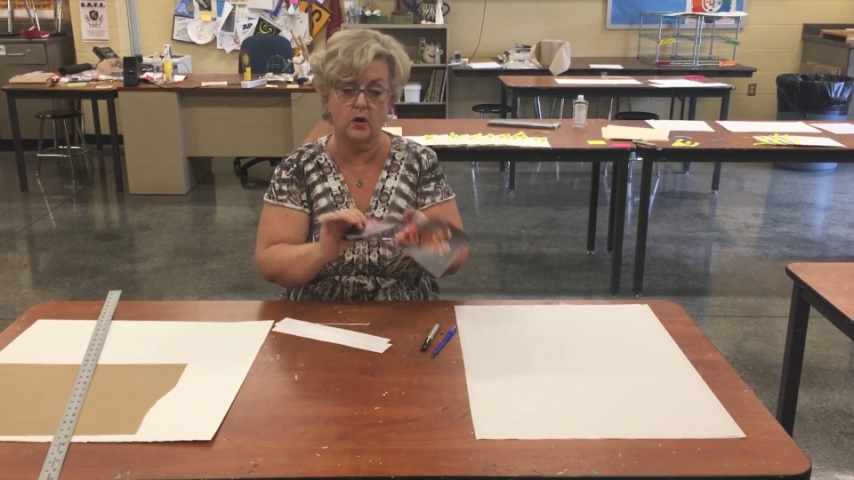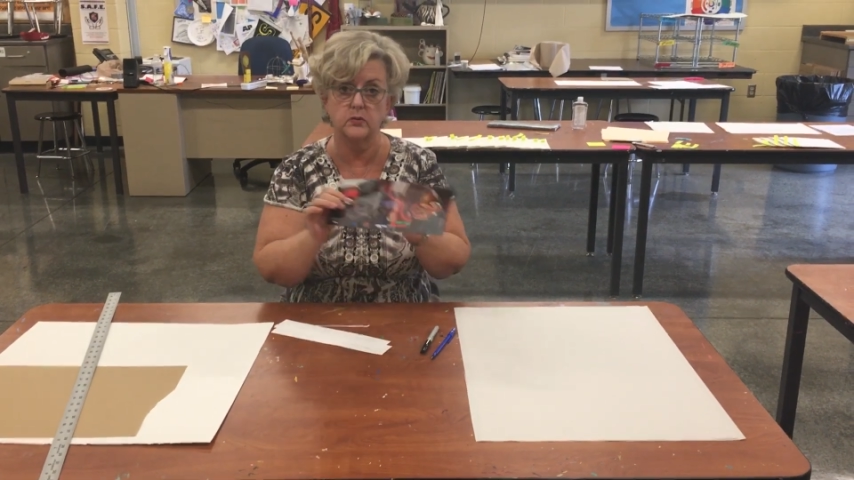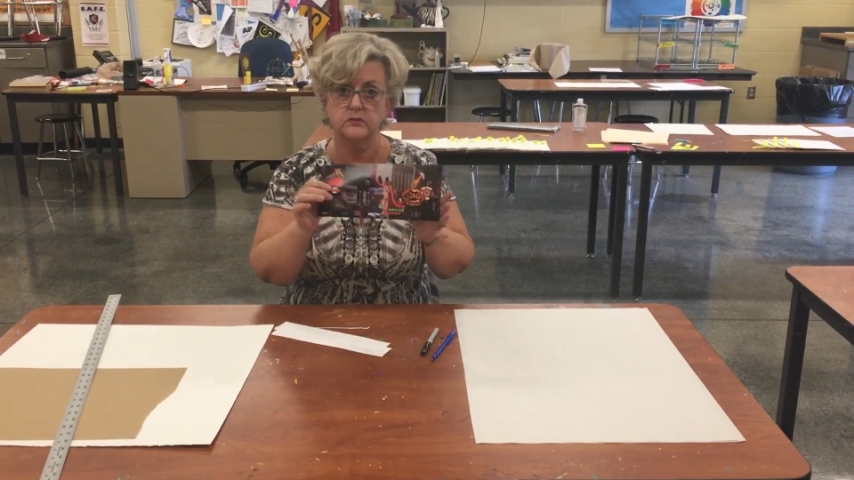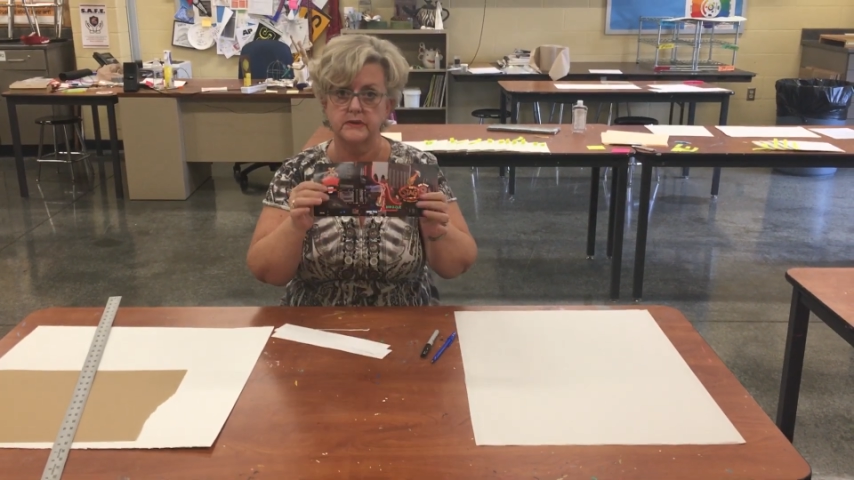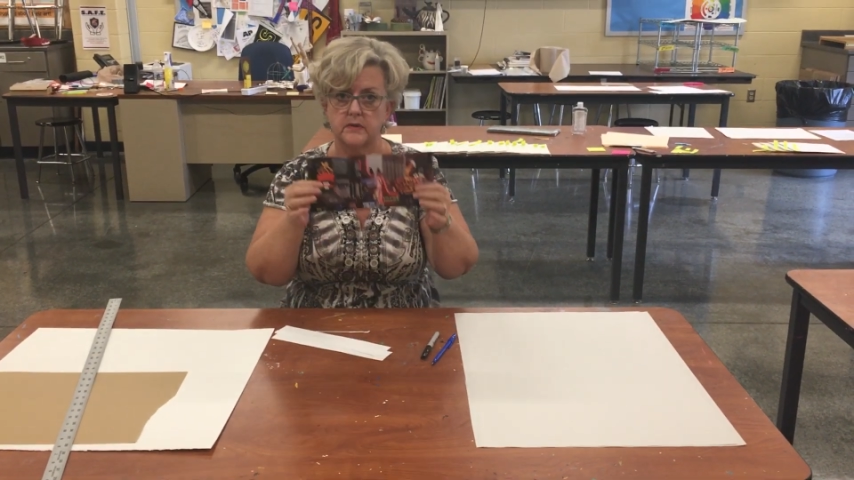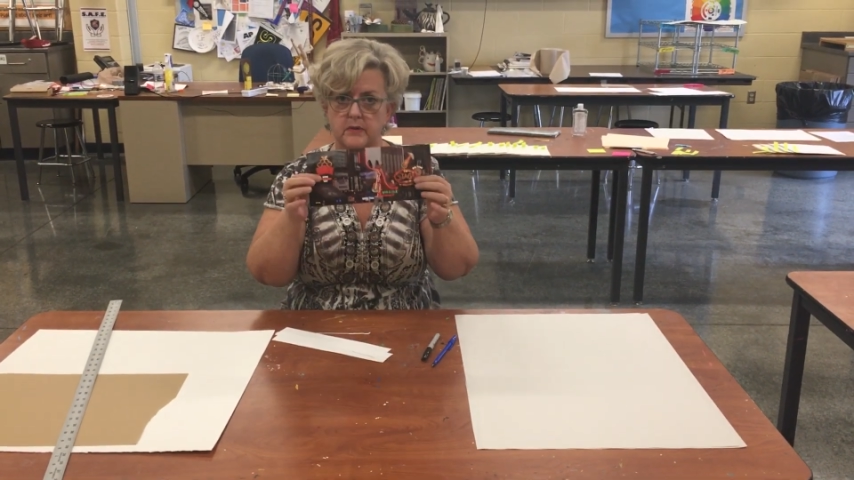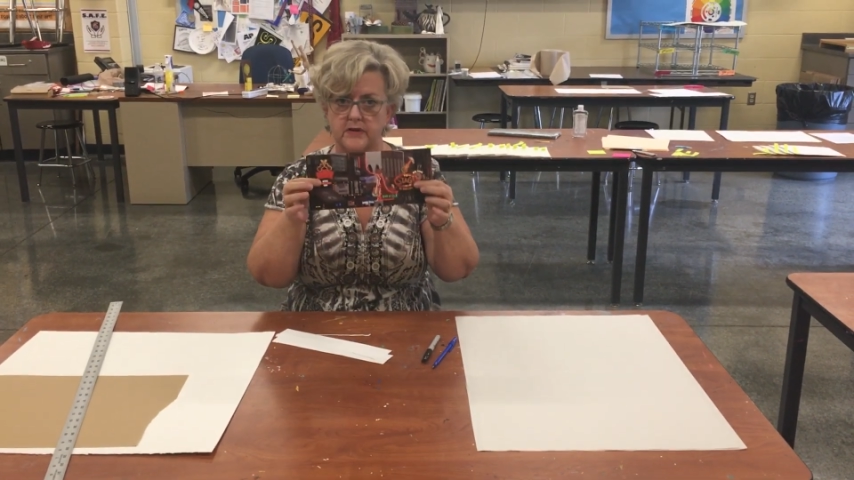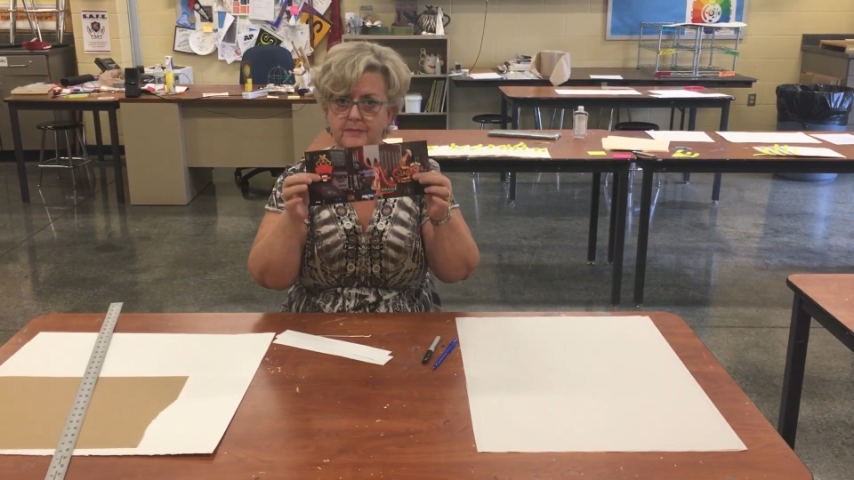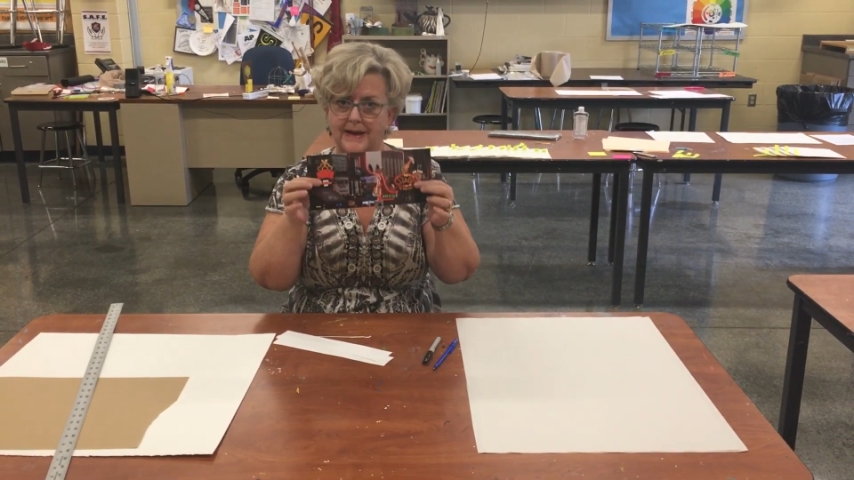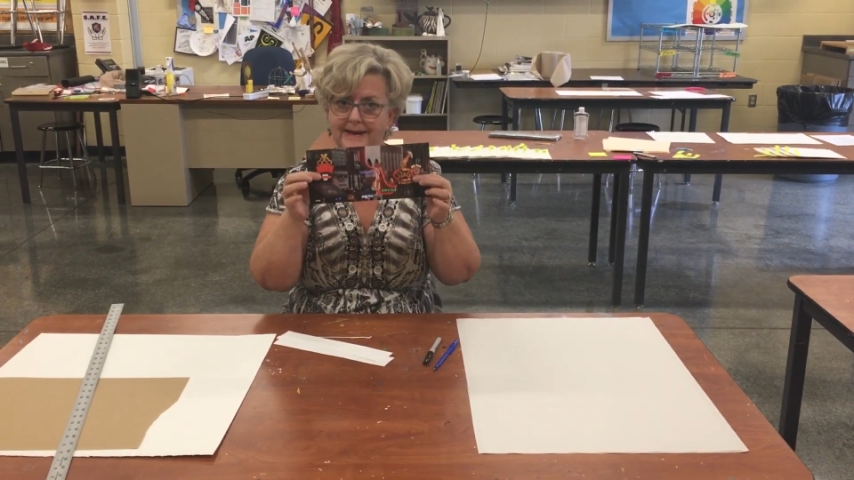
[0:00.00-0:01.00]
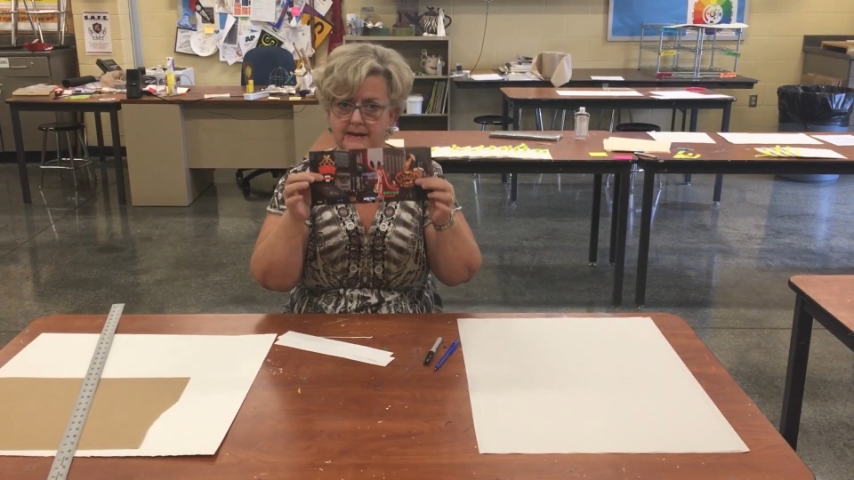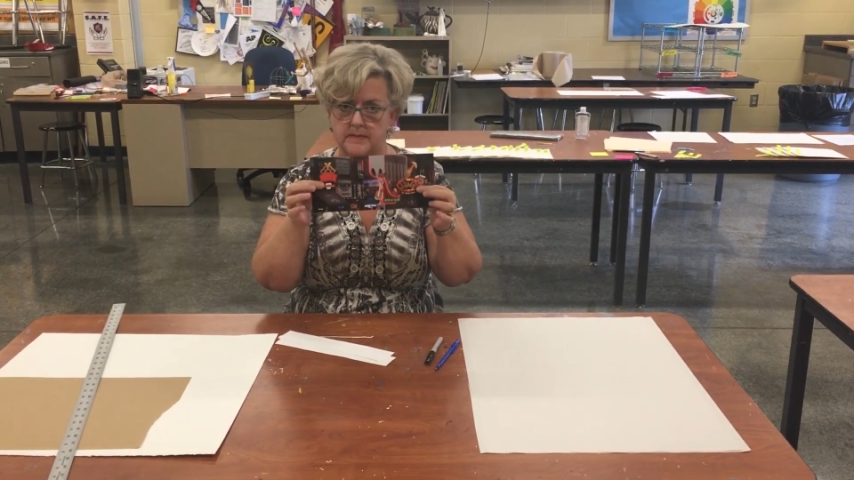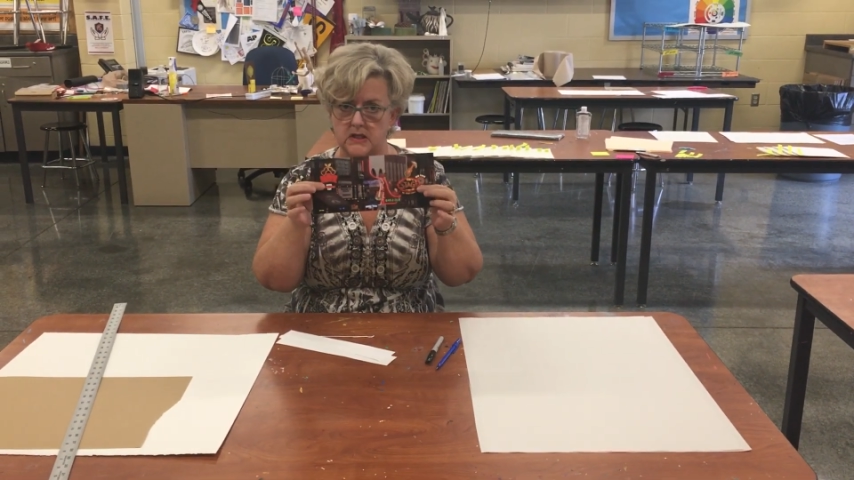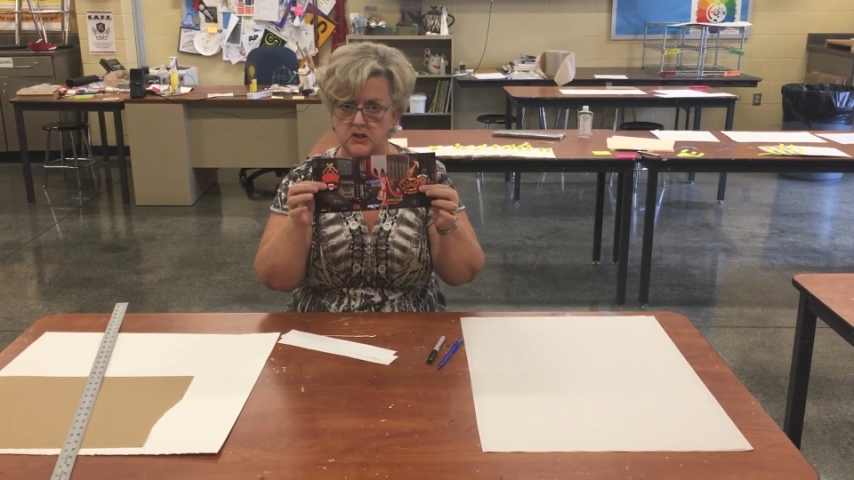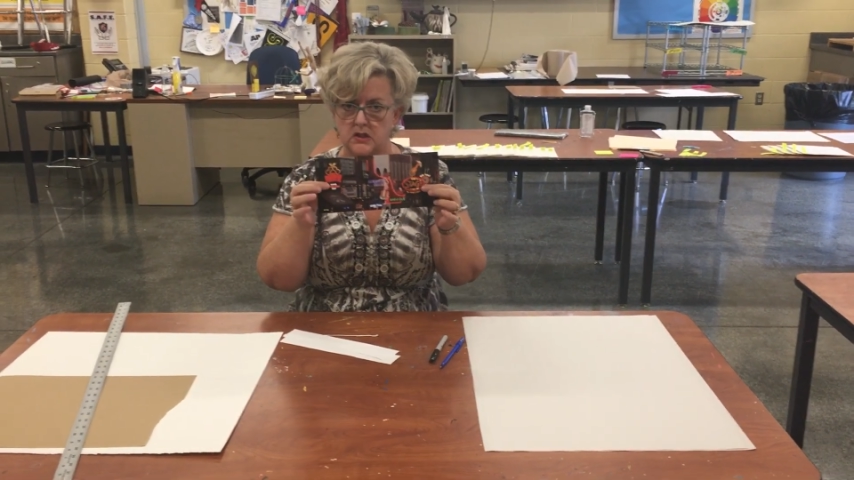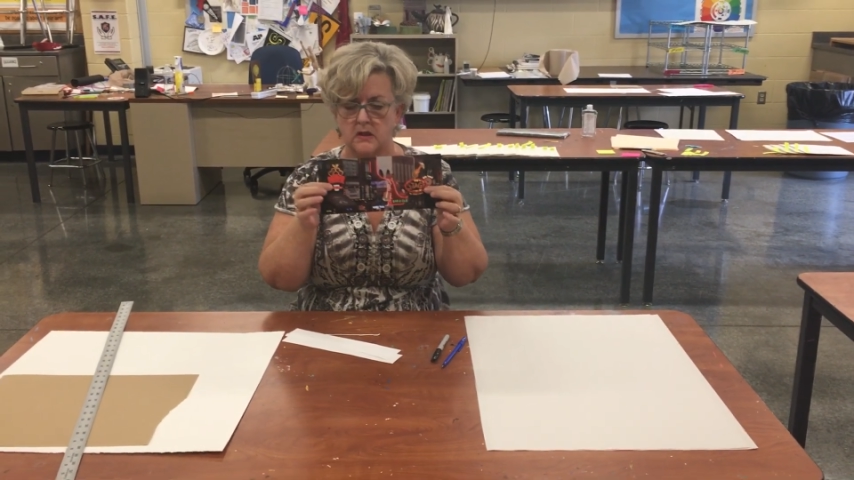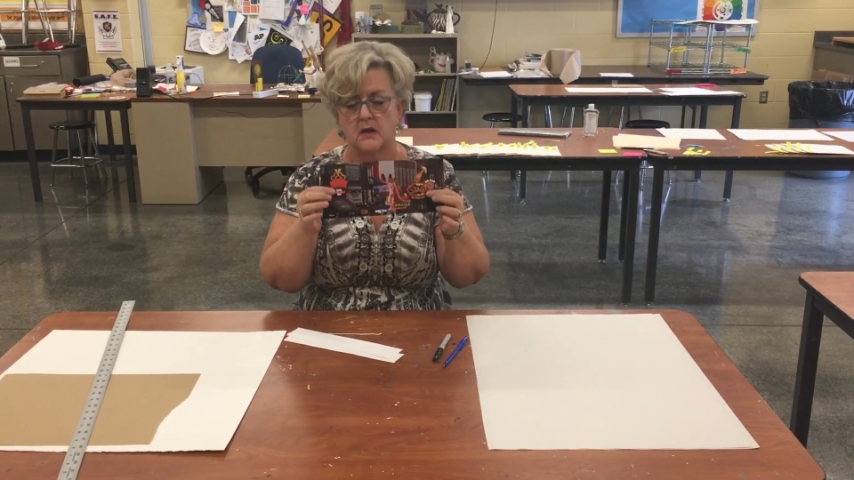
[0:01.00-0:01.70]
only with my image.